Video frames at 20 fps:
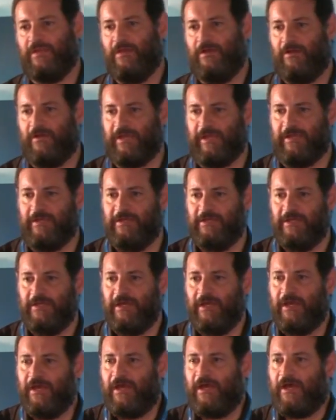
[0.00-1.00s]
Okay.
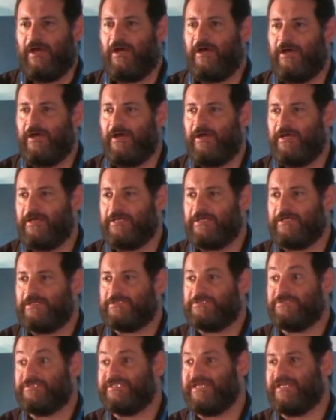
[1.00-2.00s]
Uh,
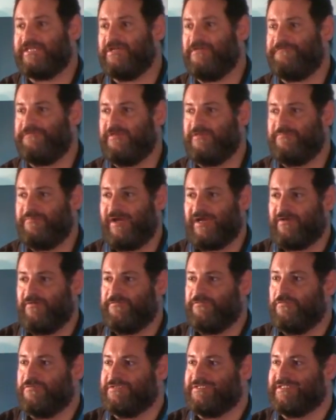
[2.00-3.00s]
so the idea of feedback,
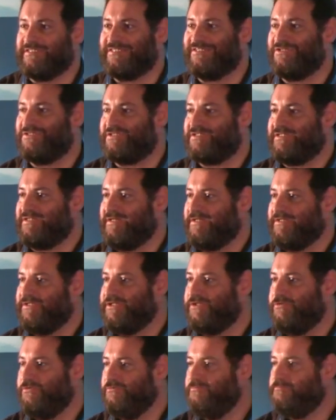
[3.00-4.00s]
of course, is not
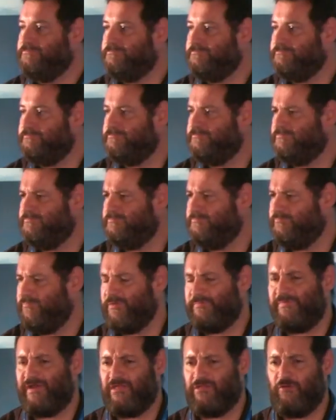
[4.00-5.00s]
new.
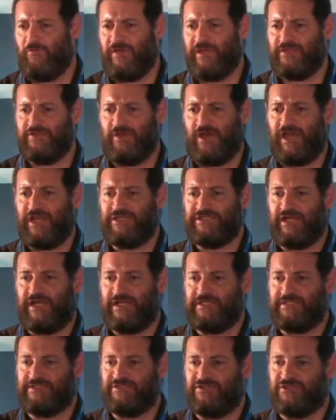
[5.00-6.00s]
But by the way, the agile
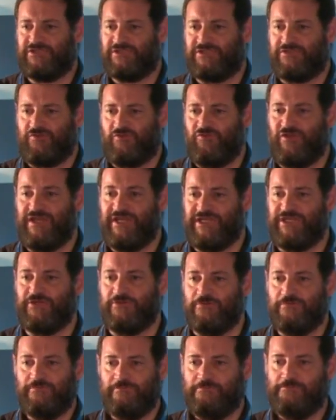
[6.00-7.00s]
is not really
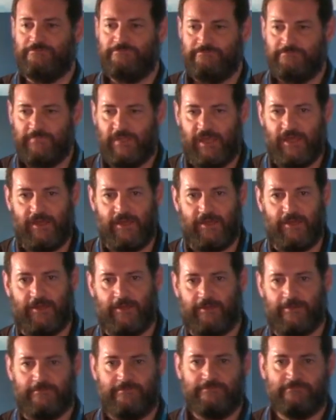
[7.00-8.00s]
new.
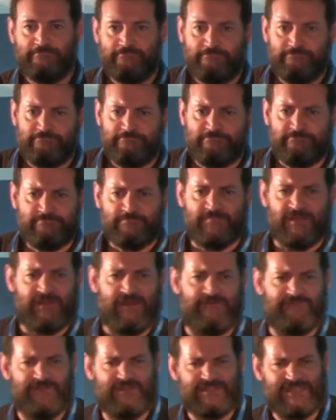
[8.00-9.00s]
Uh,
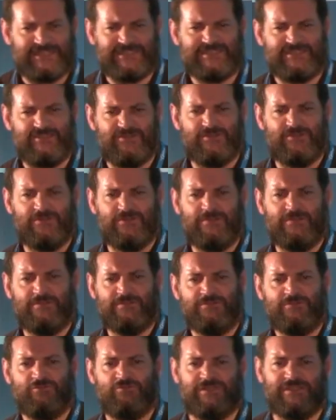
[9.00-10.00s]
I think that's the
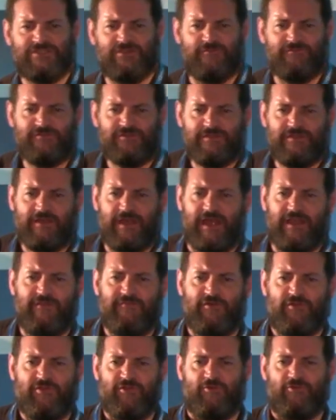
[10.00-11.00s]
20th
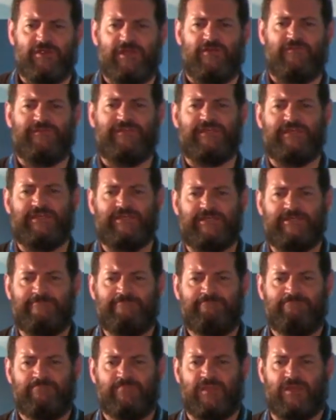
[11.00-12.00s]
anniversary of the
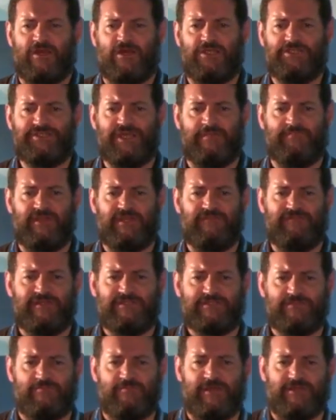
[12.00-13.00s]
Agile
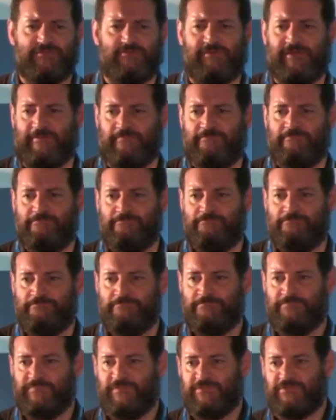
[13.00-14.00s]
Manifesto, by the way.
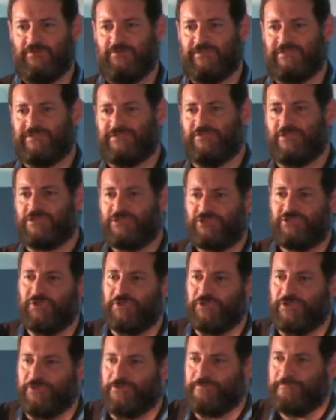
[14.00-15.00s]
So it's not so
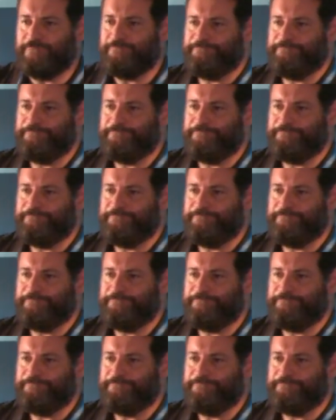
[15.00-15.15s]
new.